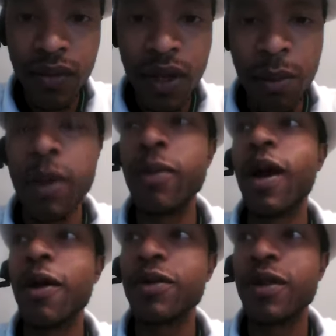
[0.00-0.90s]
I
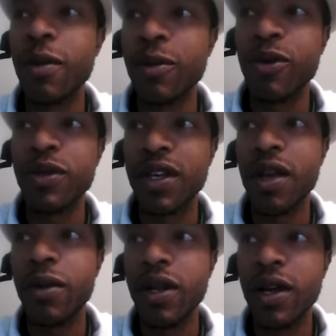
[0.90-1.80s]
remember he was
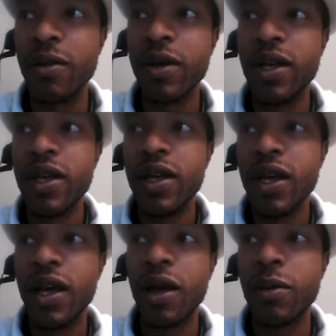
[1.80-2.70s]
coming up
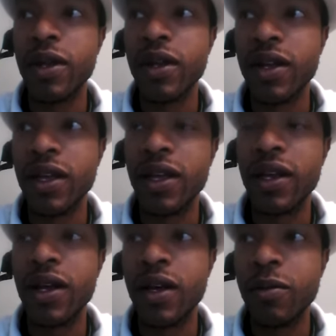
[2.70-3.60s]

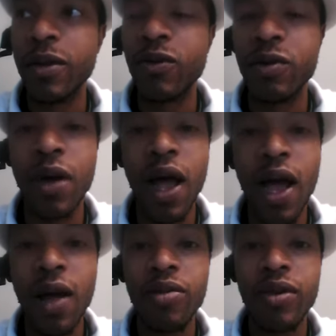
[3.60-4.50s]
with
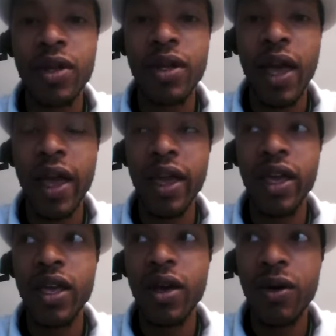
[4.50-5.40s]
Pop
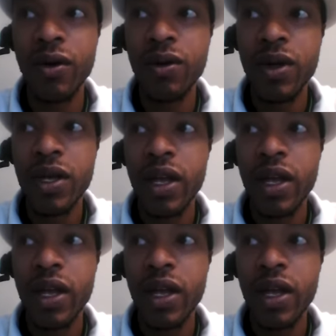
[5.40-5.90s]
AEO,